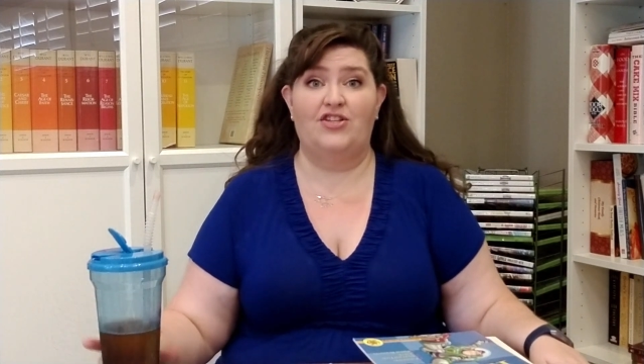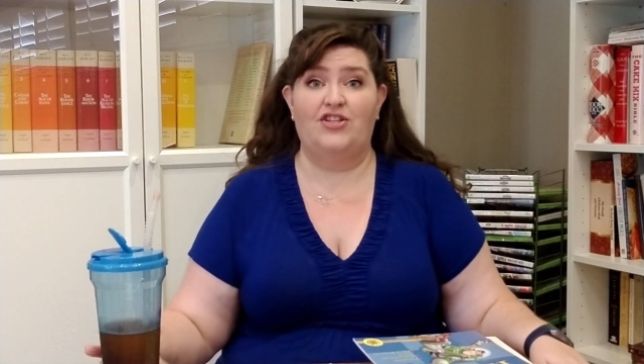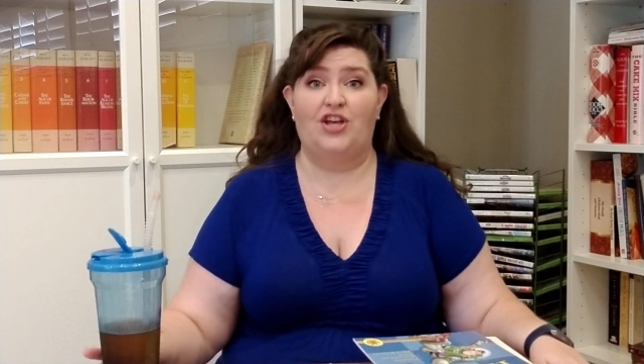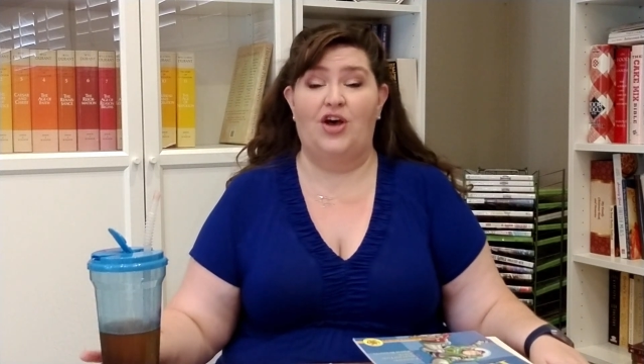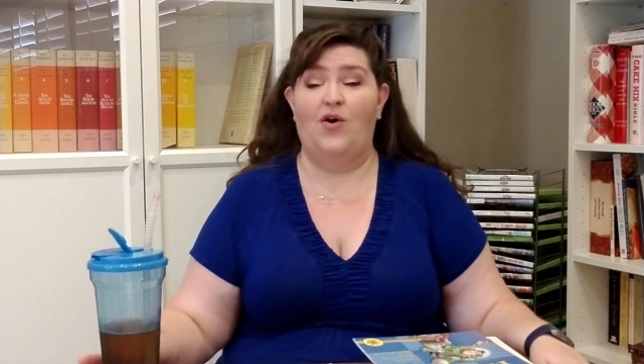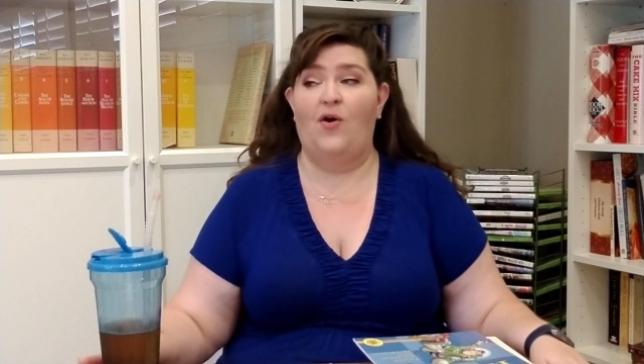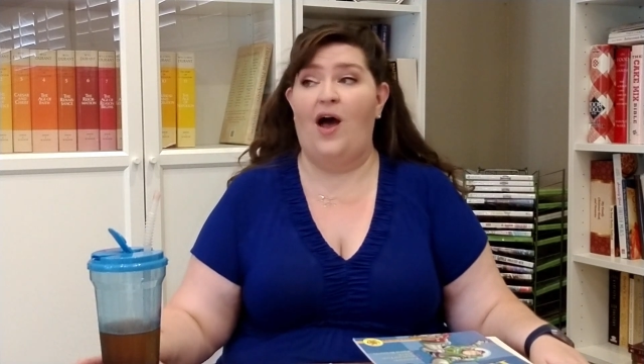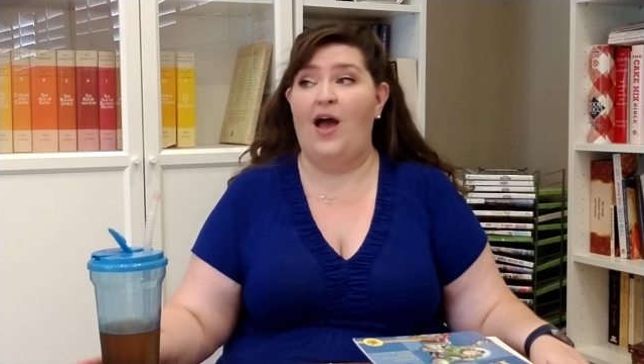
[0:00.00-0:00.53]

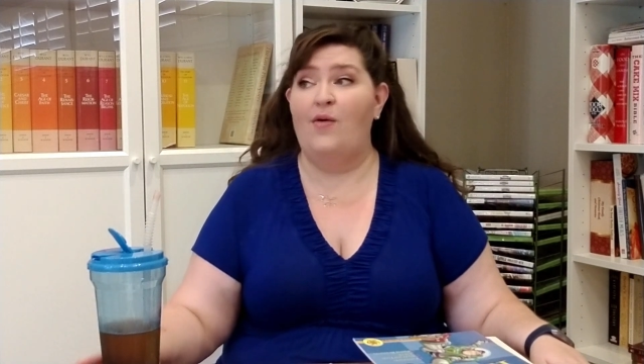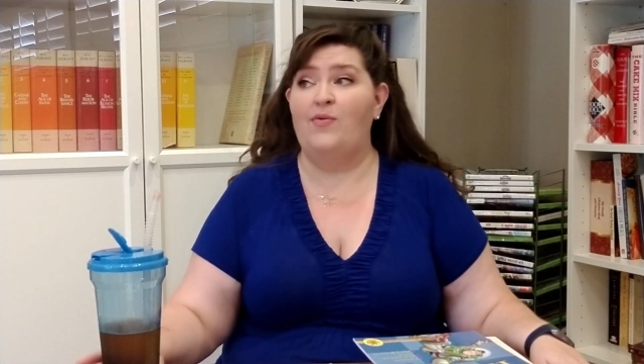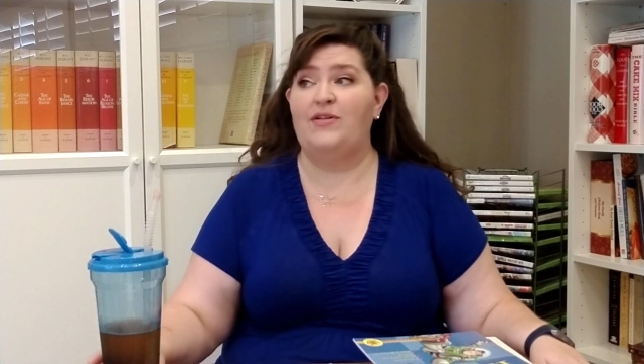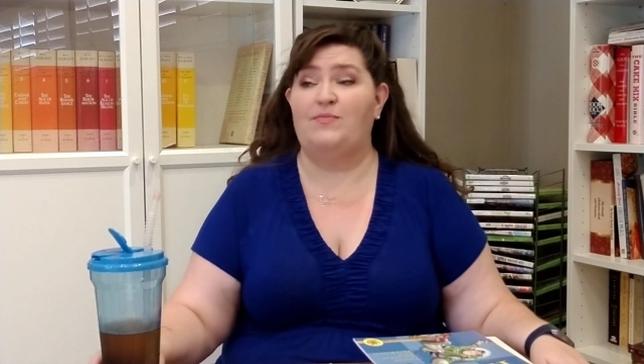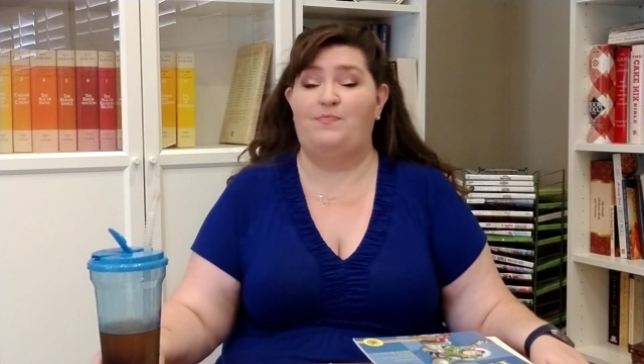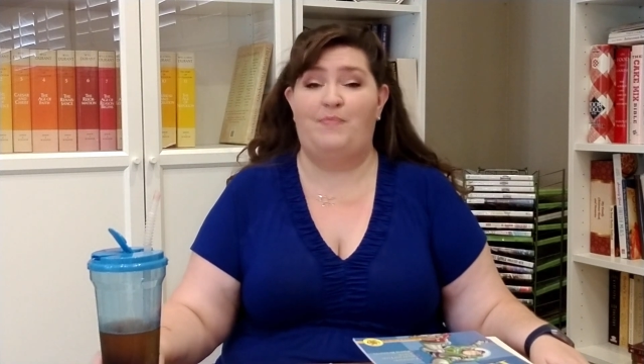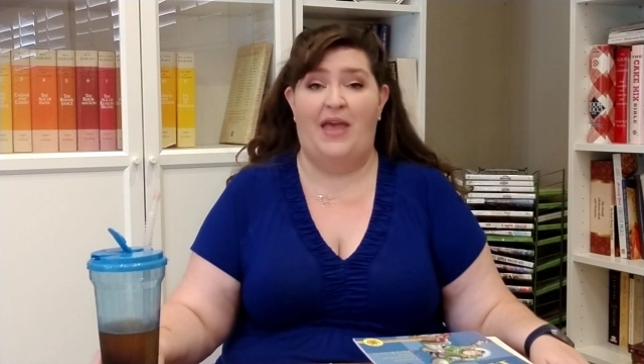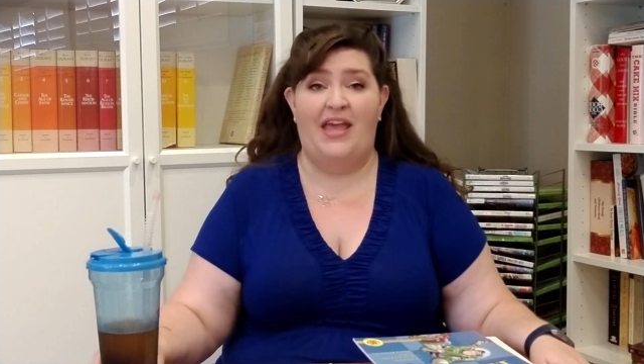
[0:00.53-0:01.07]
So I
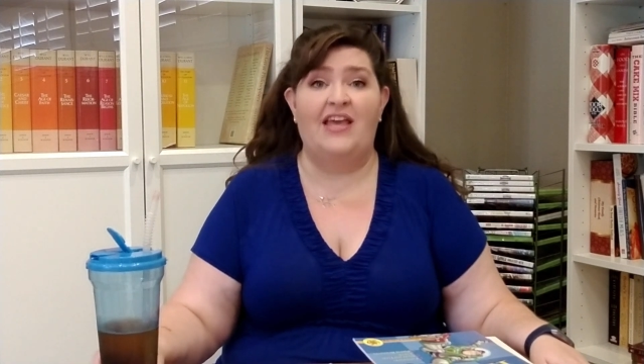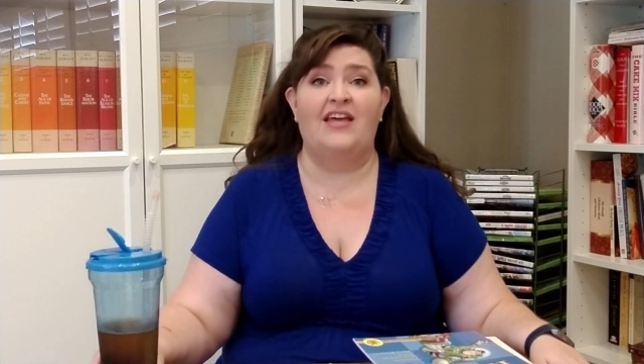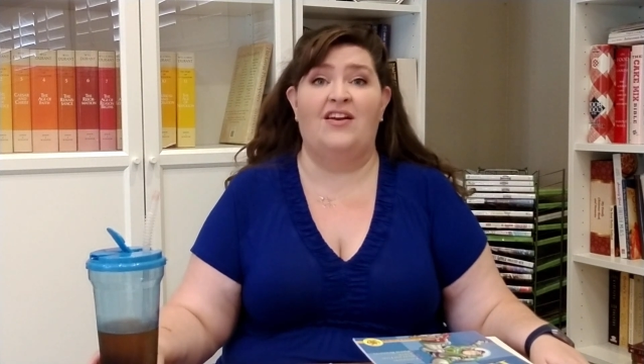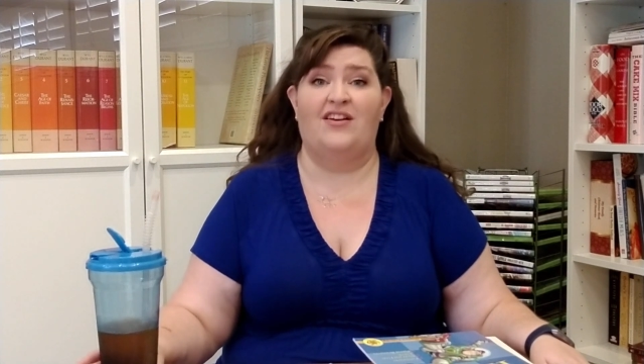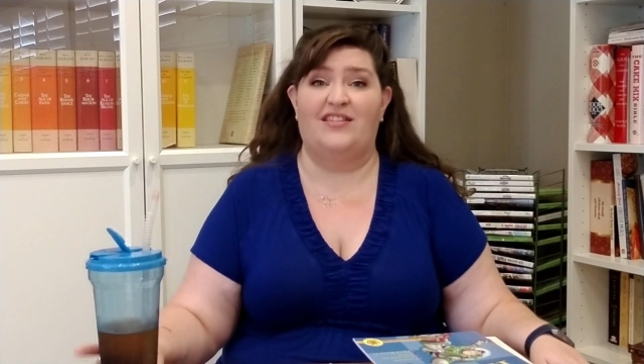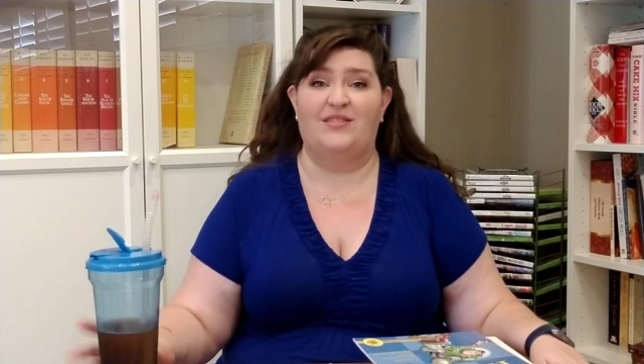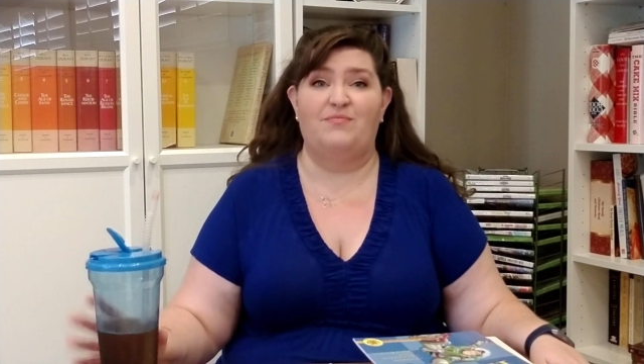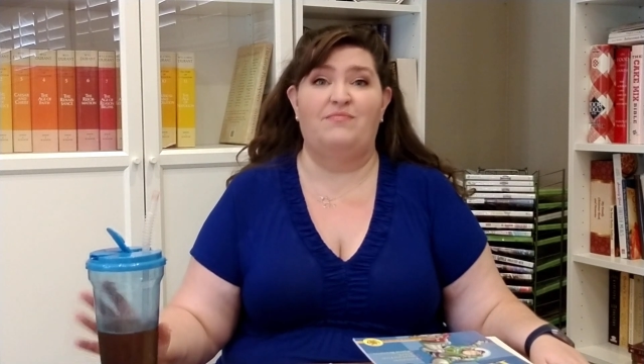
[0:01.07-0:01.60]
was
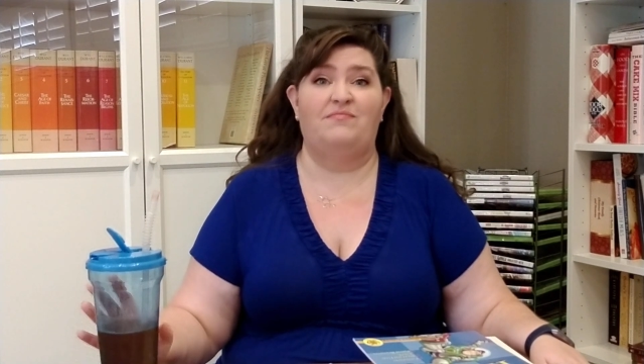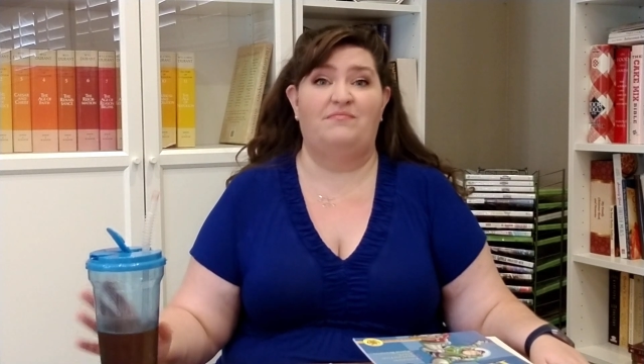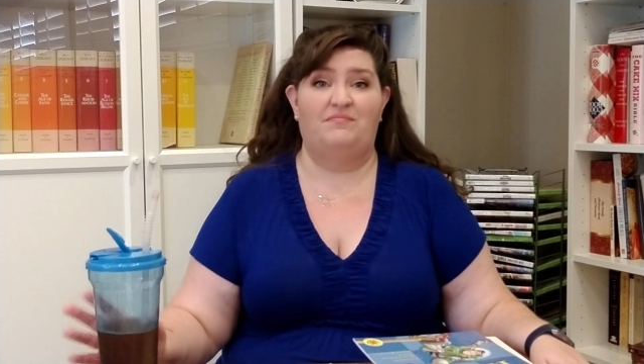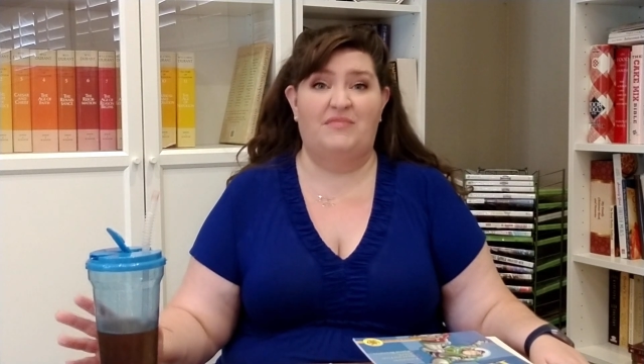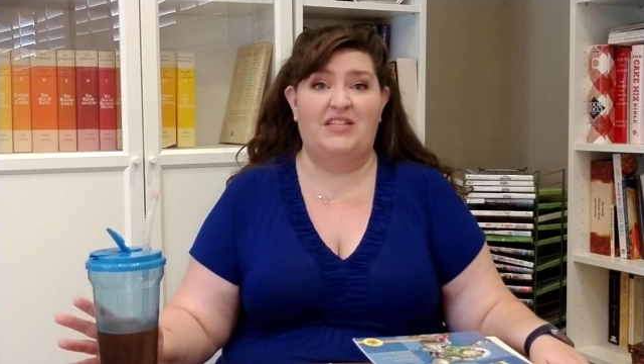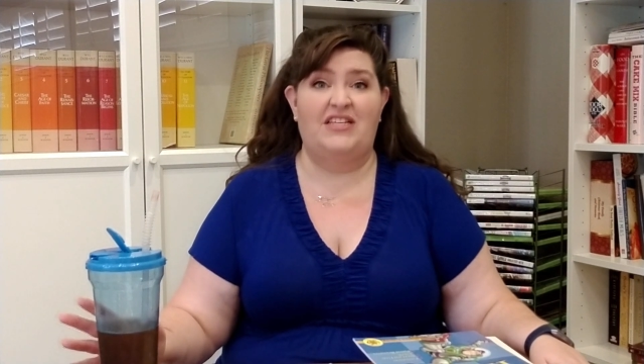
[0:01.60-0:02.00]
banking on some